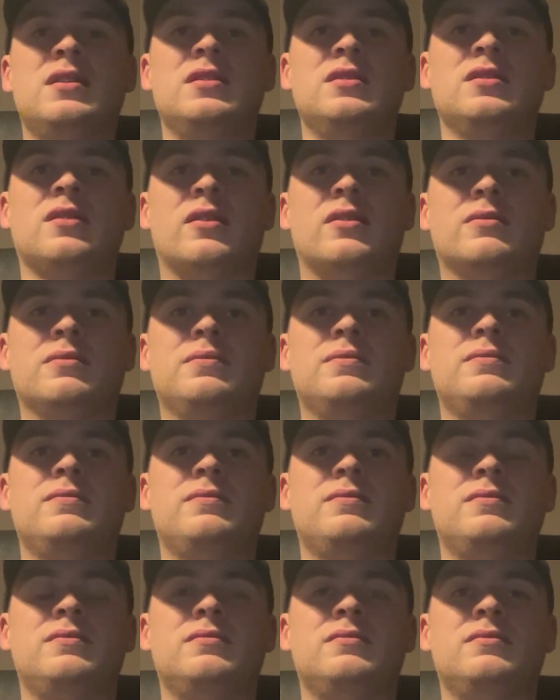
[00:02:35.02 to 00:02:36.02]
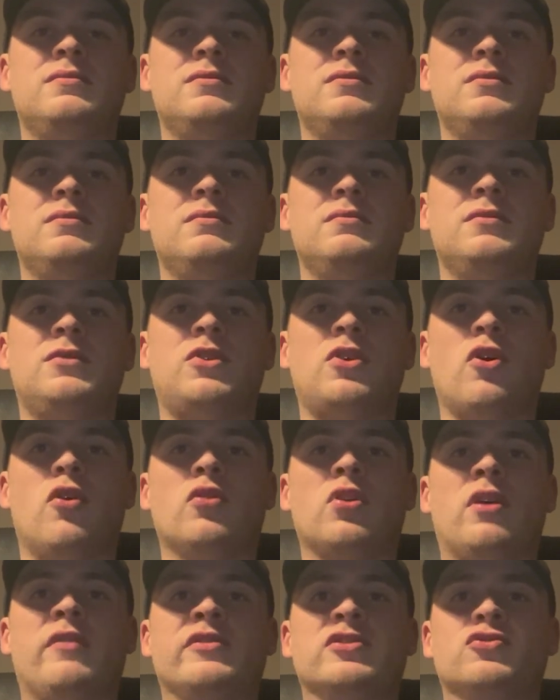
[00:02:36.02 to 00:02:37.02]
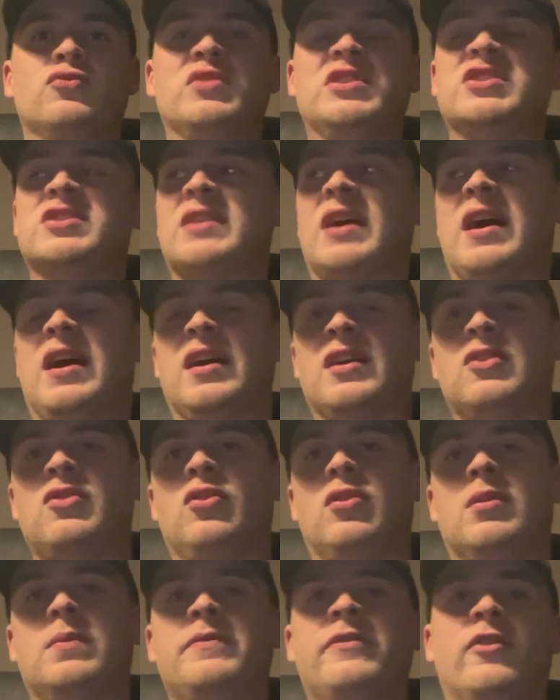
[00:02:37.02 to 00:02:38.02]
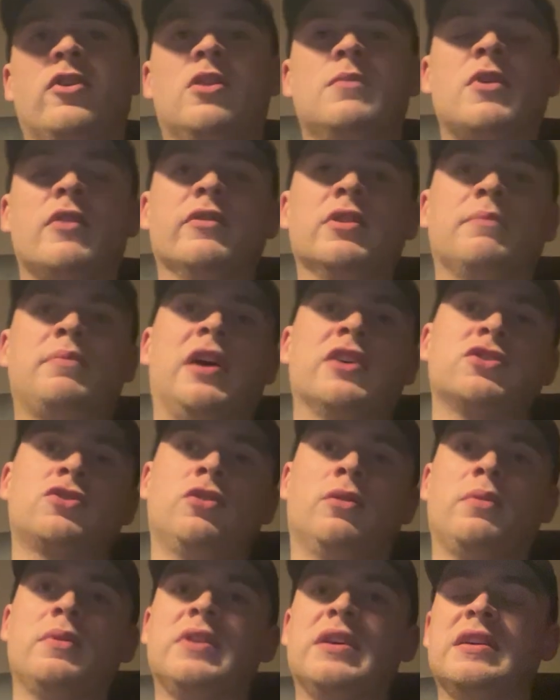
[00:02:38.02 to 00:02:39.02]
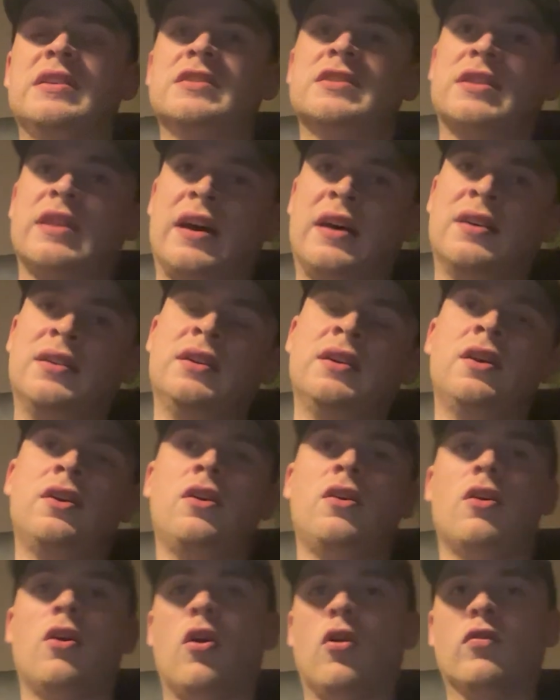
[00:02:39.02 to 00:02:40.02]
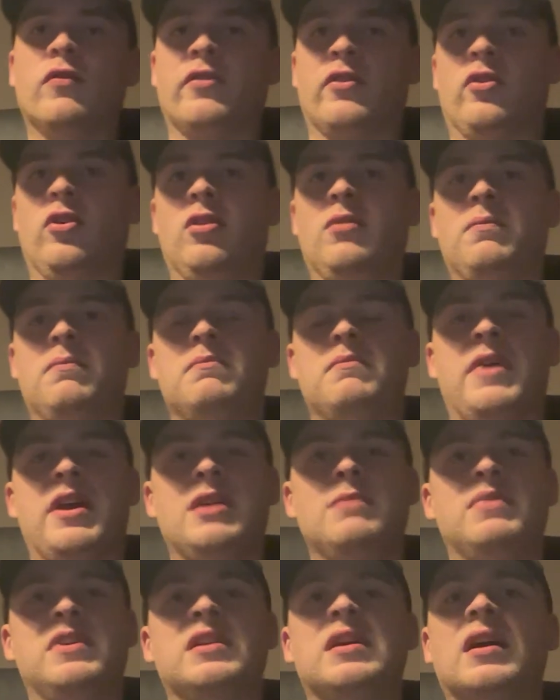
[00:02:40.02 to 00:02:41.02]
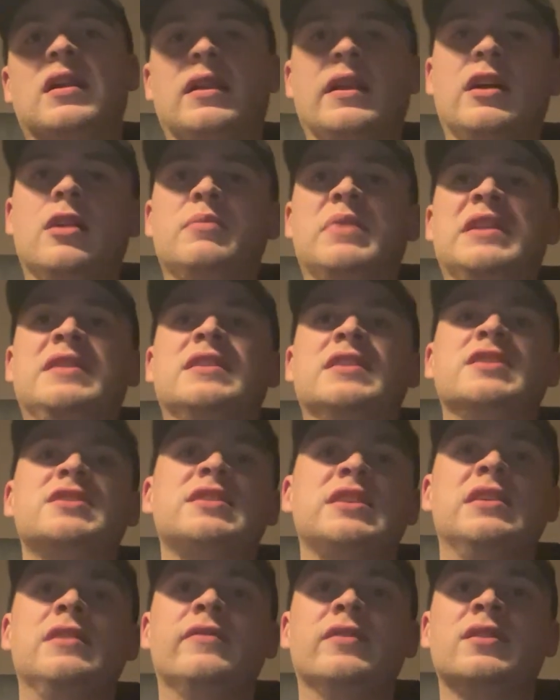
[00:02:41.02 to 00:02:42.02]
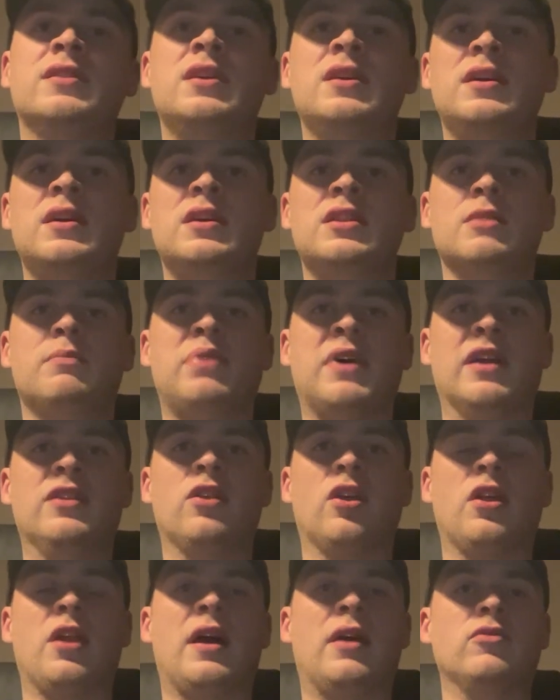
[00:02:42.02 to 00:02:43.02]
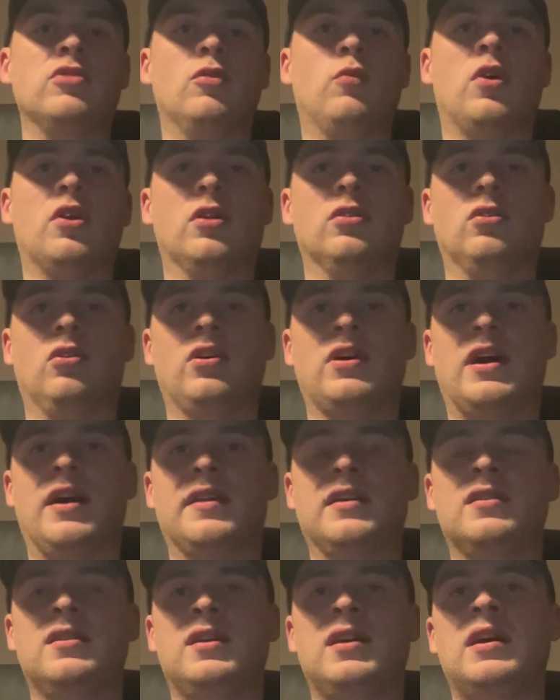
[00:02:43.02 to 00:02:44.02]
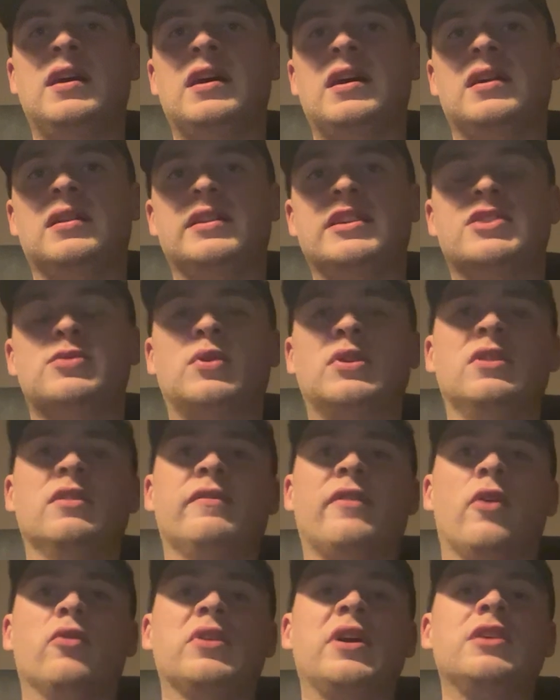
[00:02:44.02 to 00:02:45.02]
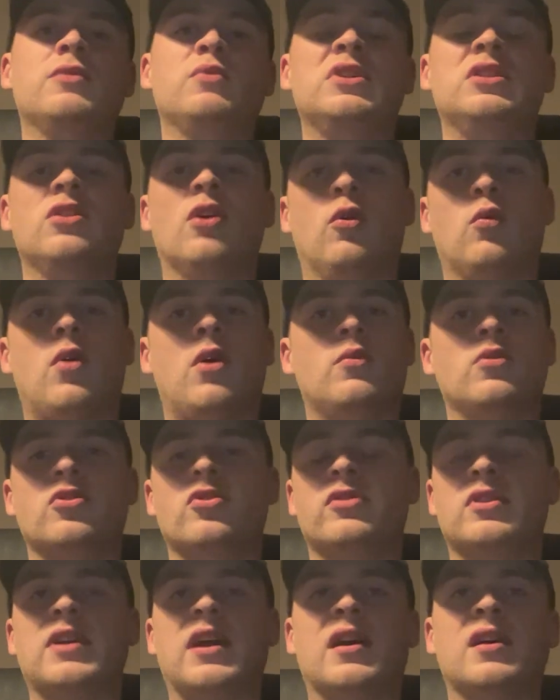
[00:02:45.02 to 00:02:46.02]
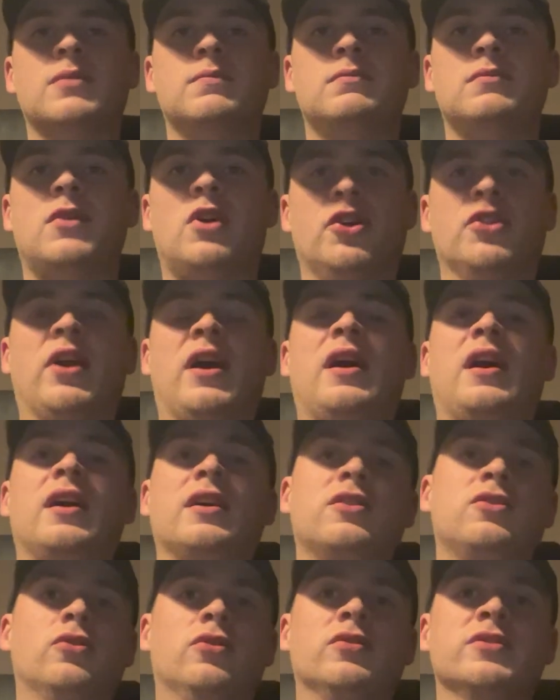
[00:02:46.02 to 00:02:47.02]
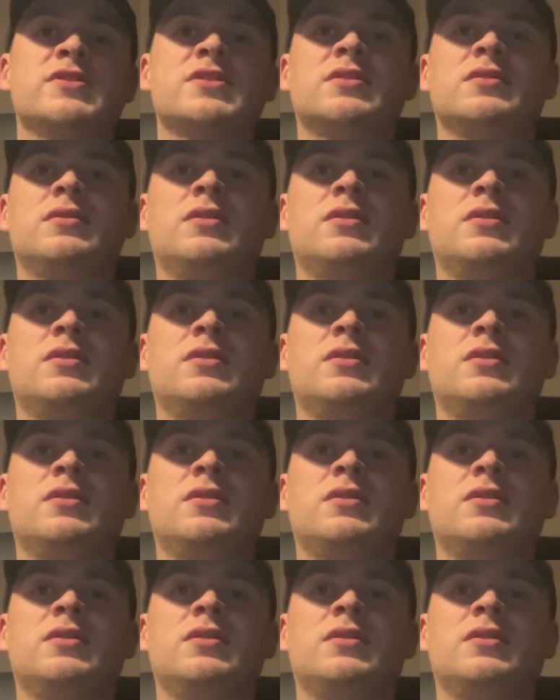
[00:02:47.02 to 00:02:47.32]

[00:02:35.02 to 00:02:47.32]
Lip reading: You know, going off his recent hardcore form over the past couple of years, that overall may be a little bit deceiving, depending on how you want to look at it. At least with Navone, we know what we're going to get on the hard court.